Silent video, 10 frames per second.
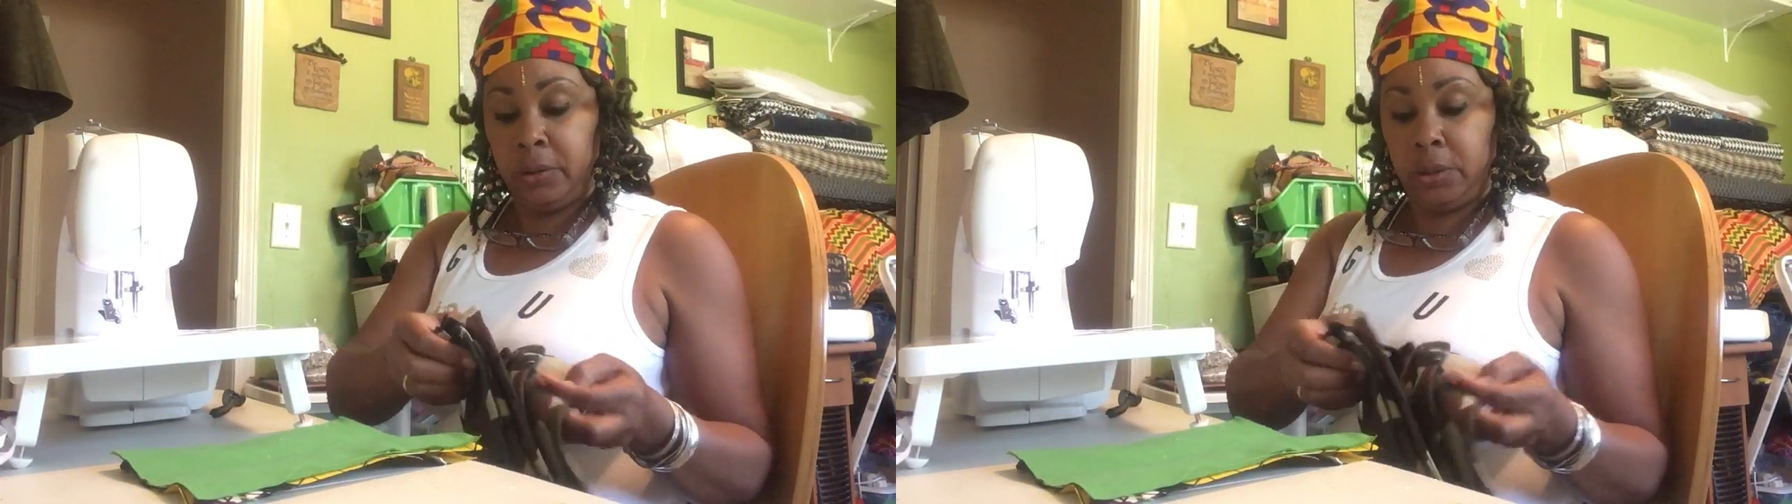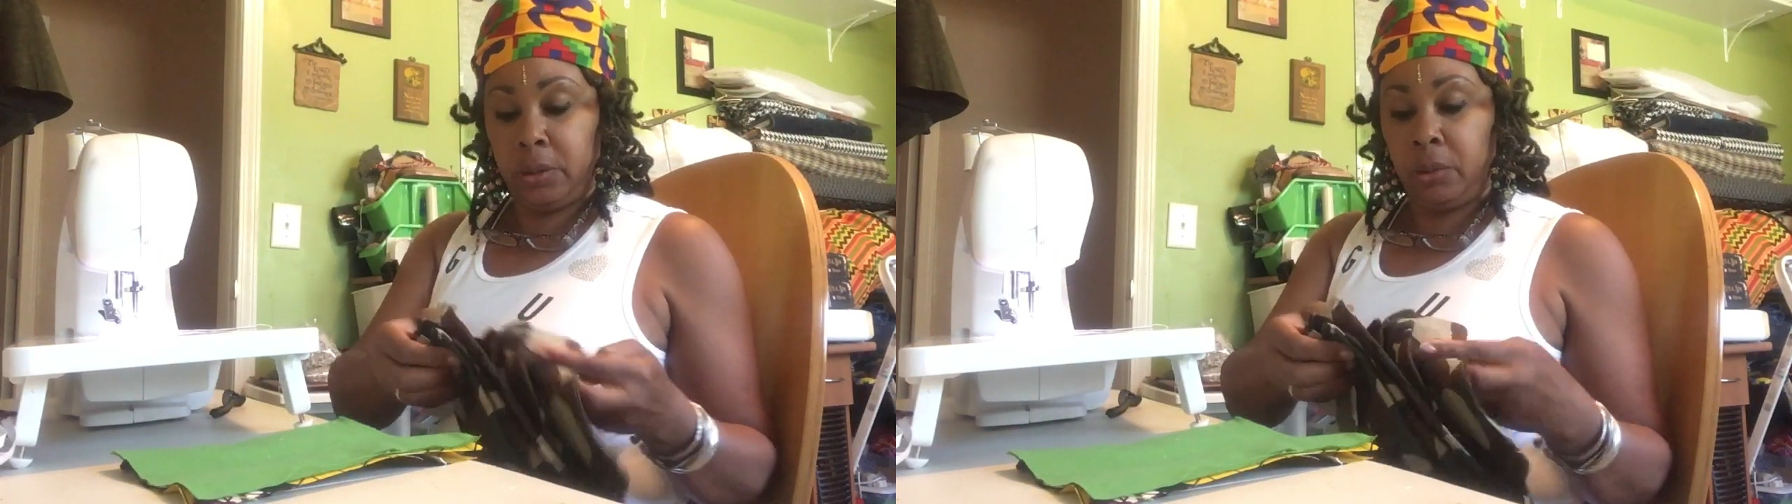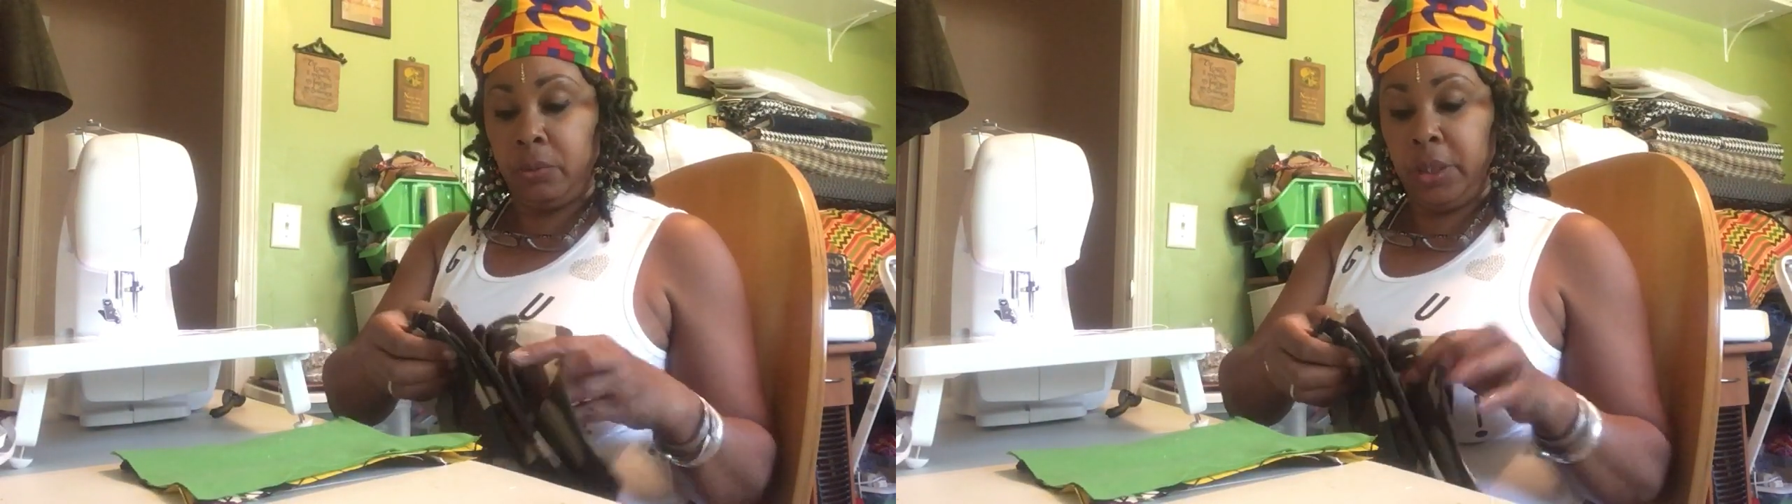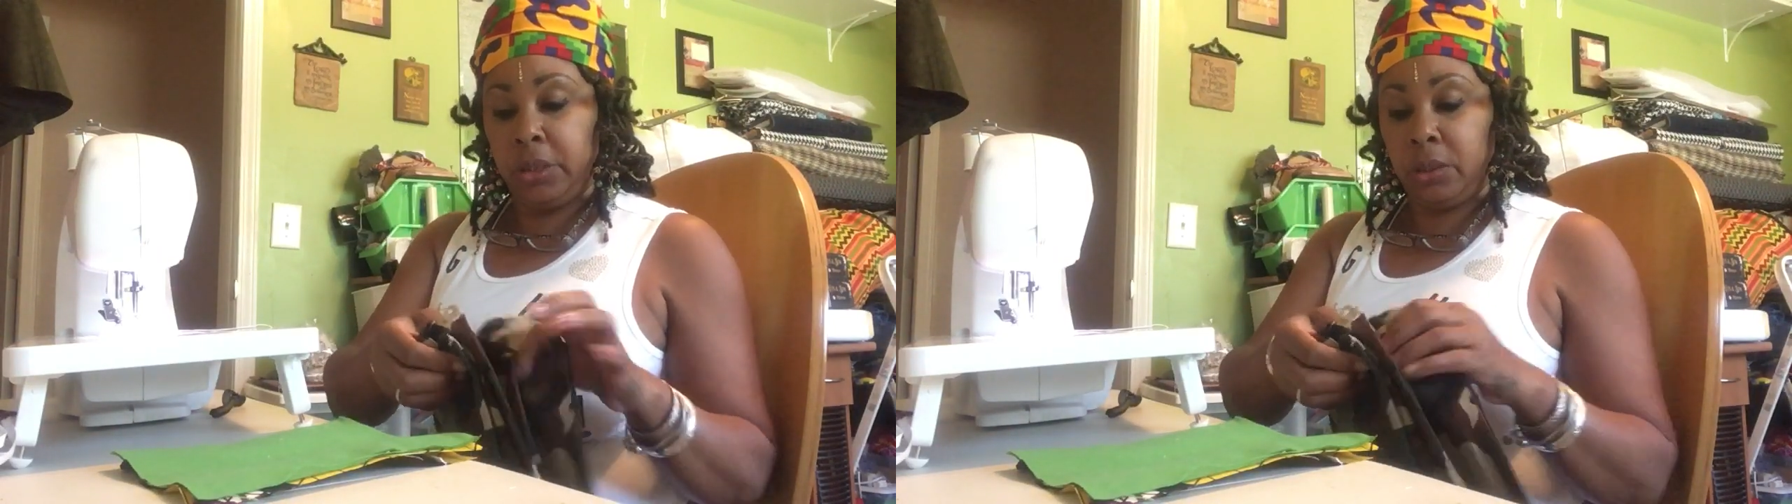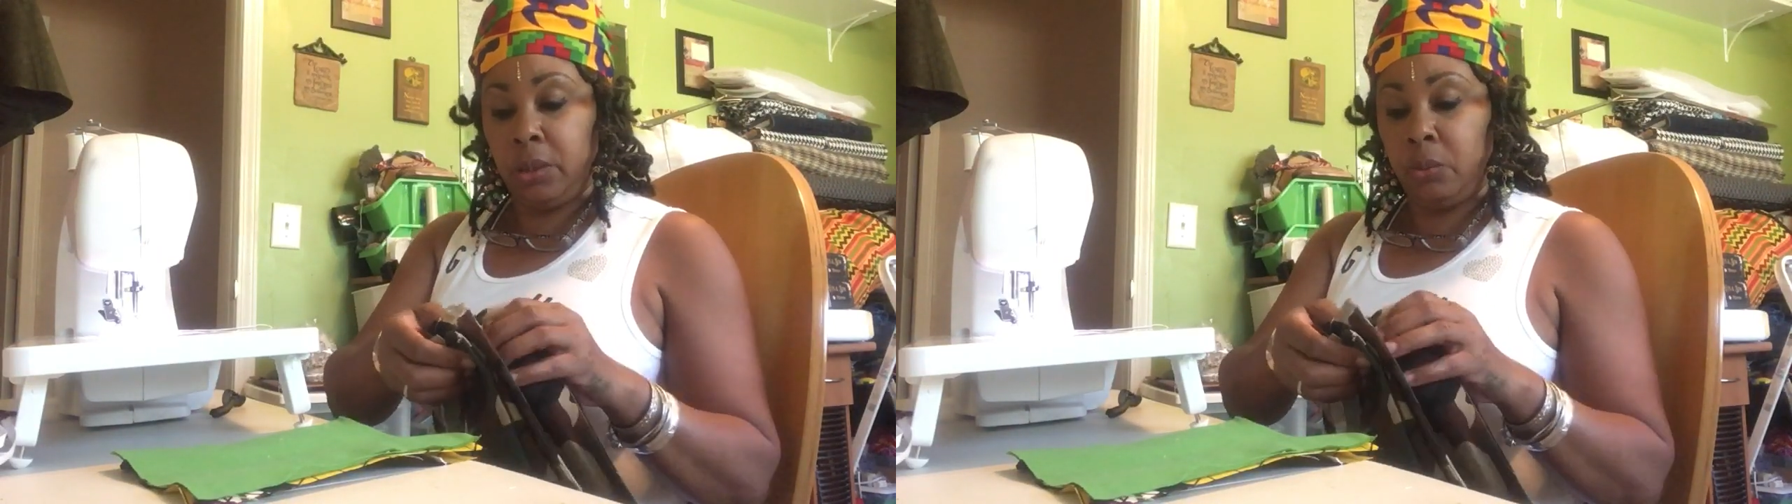So
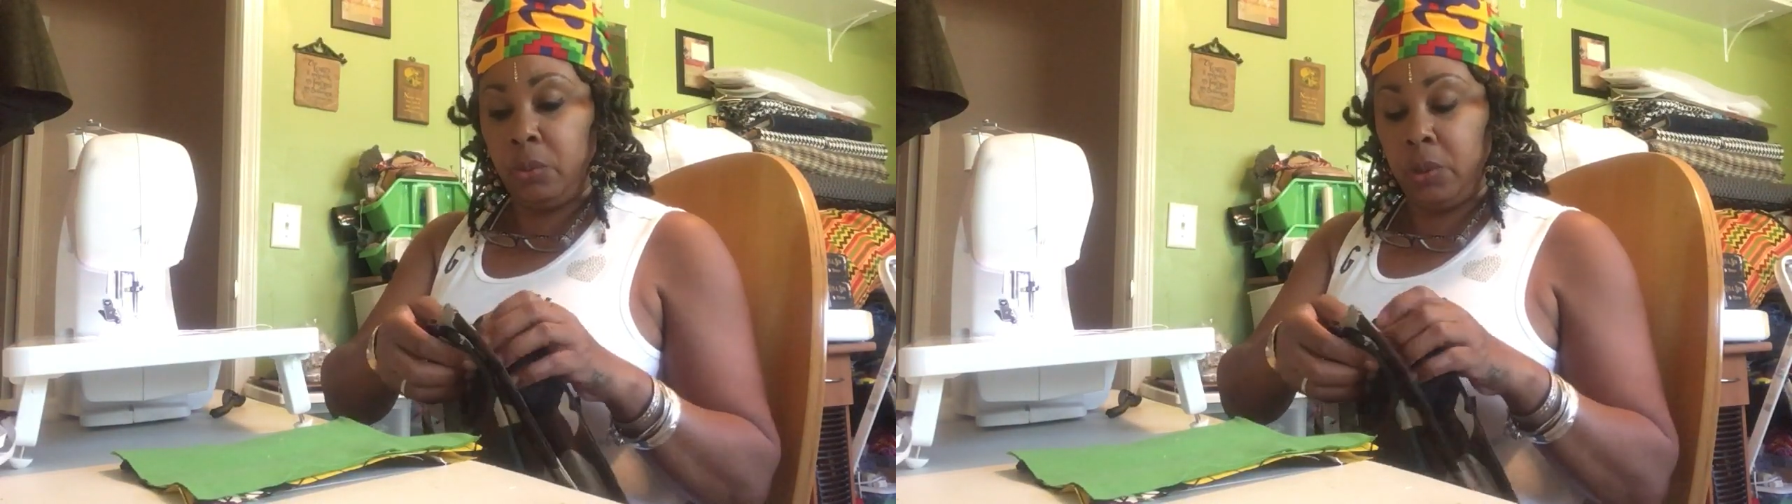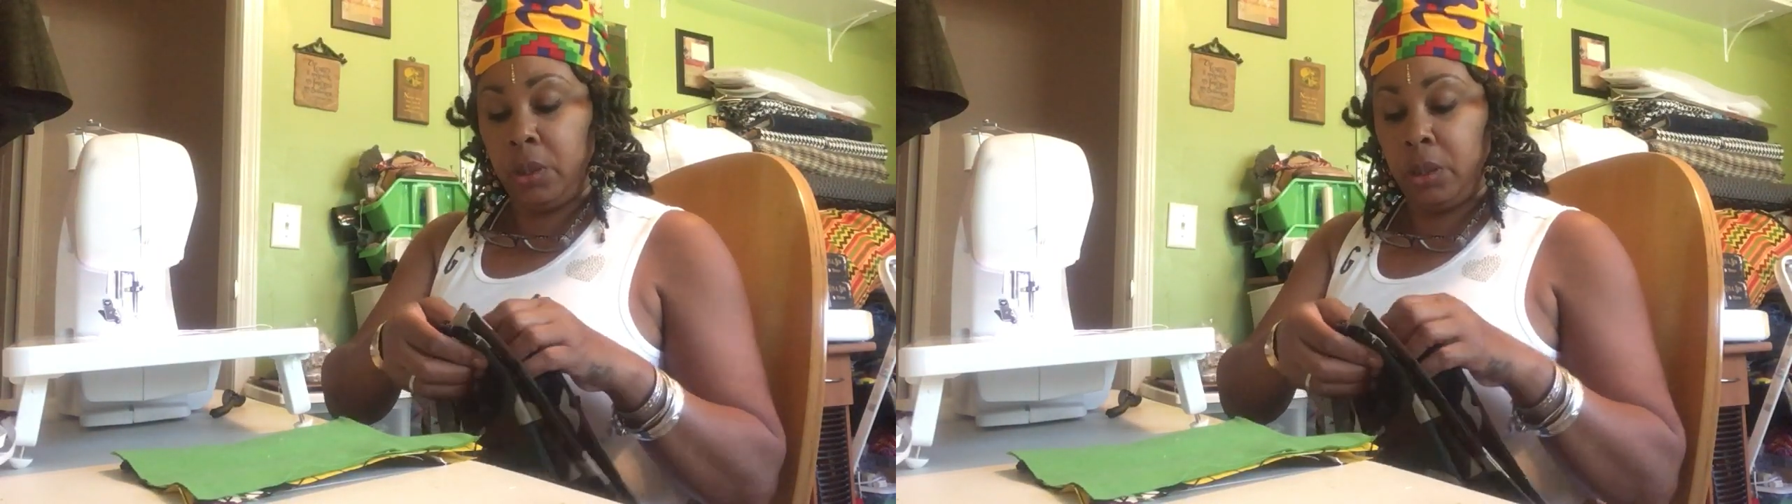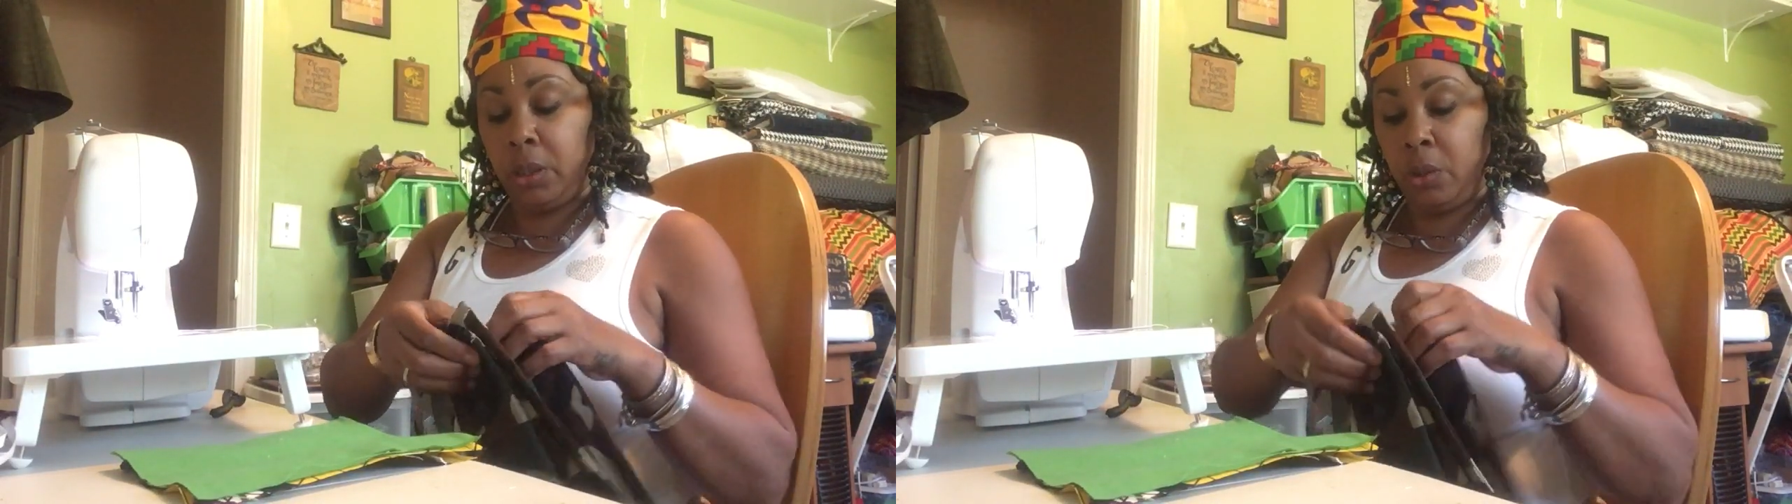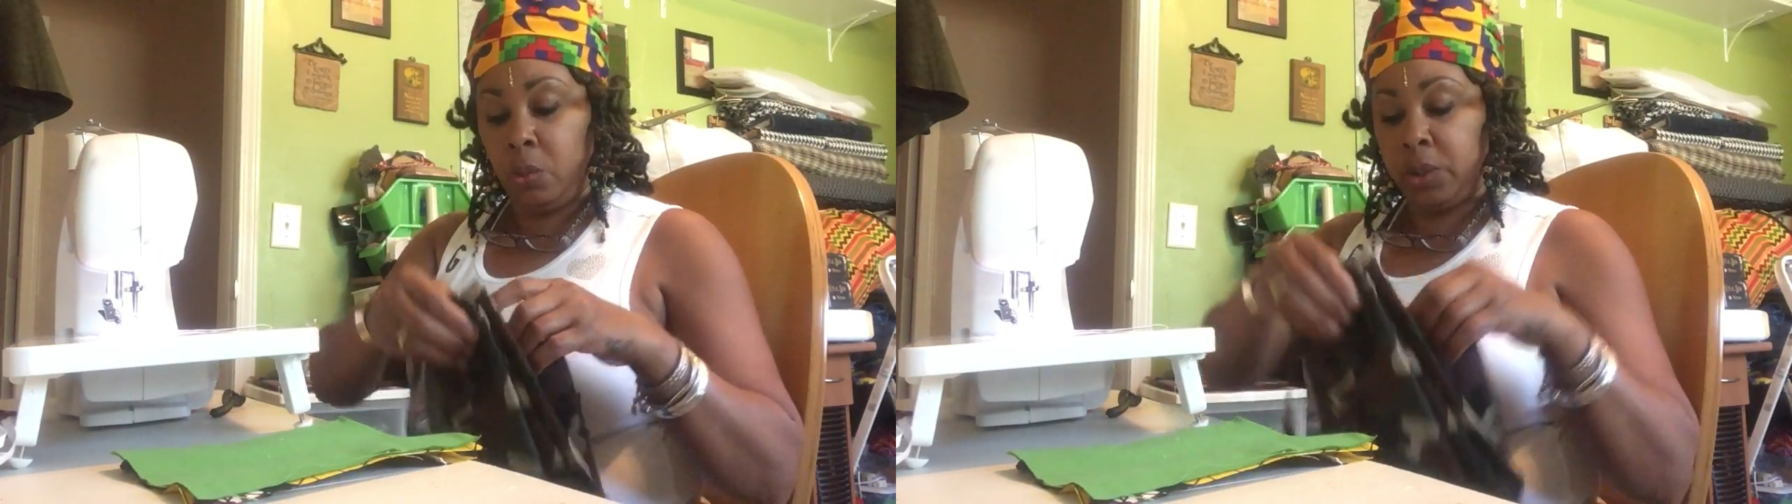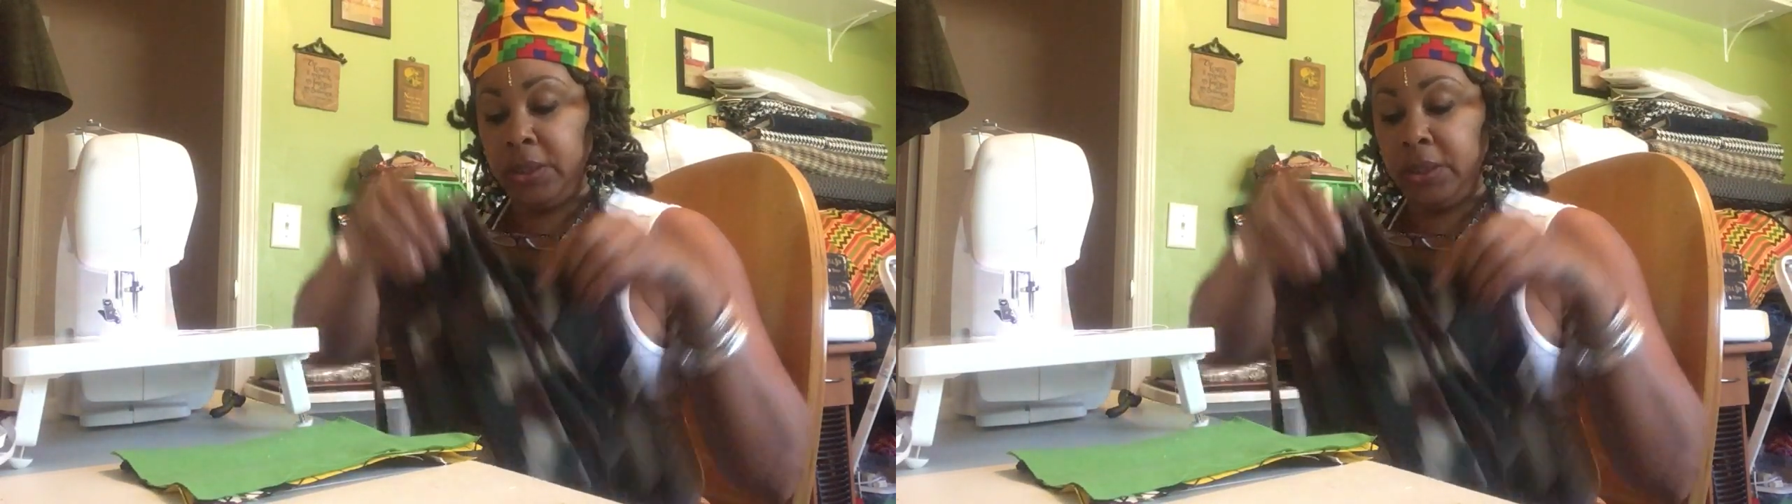these are the ones